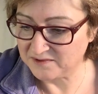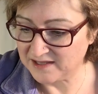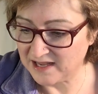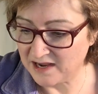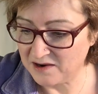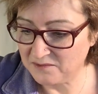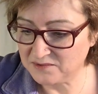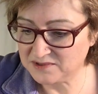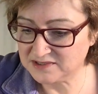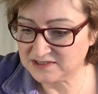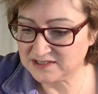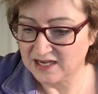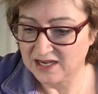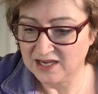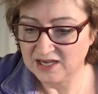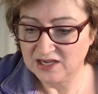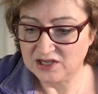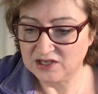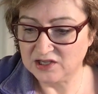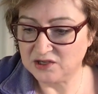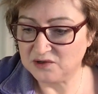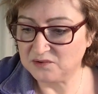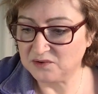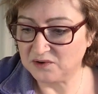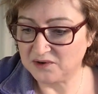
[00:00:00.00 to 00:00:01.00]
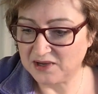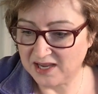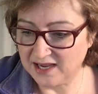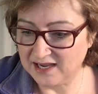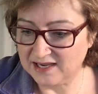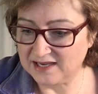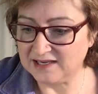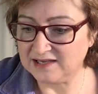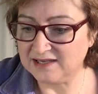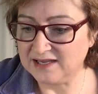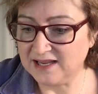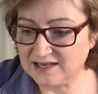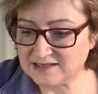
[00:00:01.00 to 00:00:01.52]
one. That one's you.
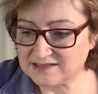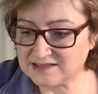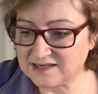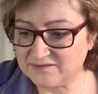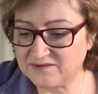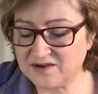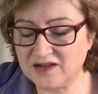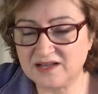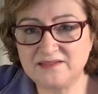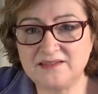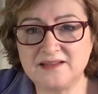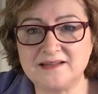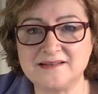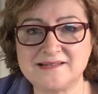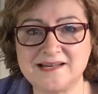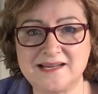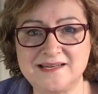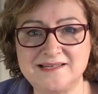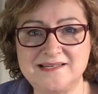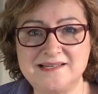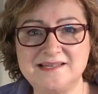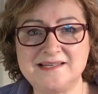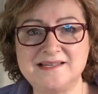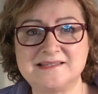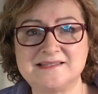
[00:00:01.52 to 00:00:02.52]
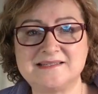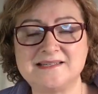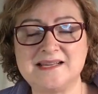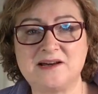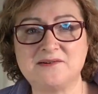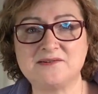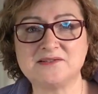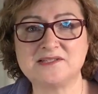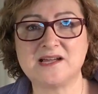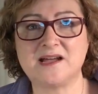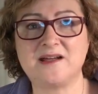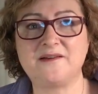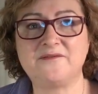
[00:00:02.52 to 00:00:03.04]
Okay, yes, I've got these ideas. Now
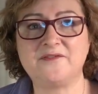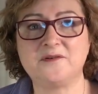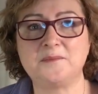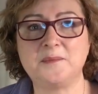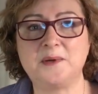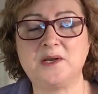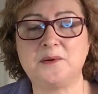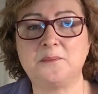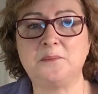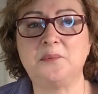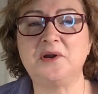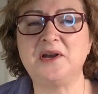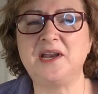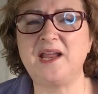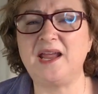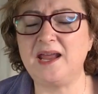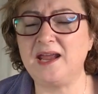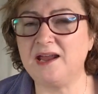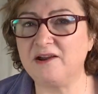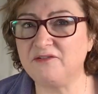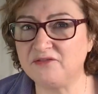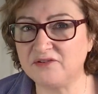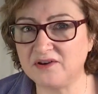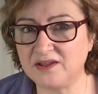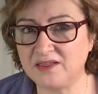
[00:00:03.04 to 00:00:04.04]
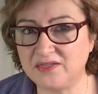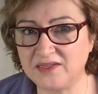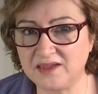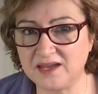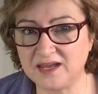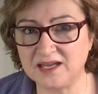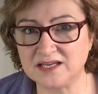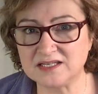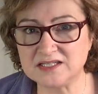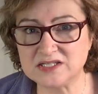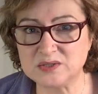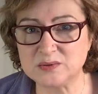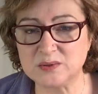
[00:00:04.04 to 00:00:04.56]
it's time for me to put
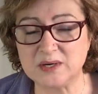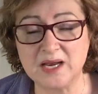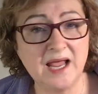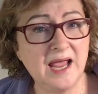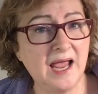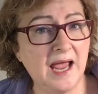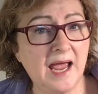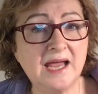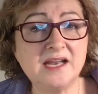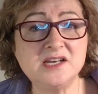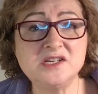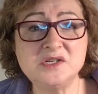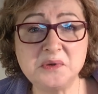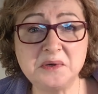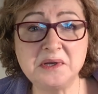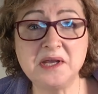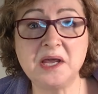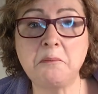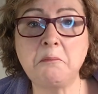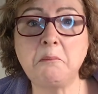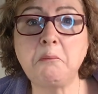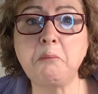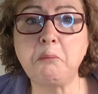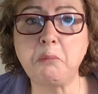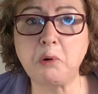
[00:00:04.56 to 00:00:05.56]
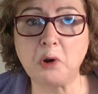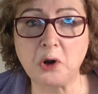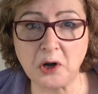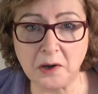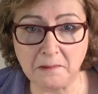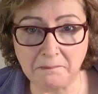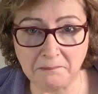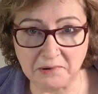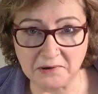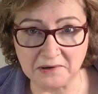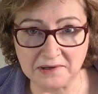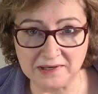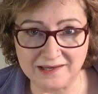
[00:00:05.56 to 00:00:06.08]
everything into it and doing it
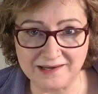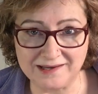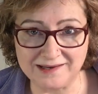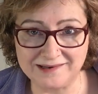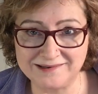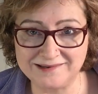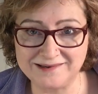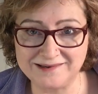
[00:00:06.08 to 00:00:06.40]
properly,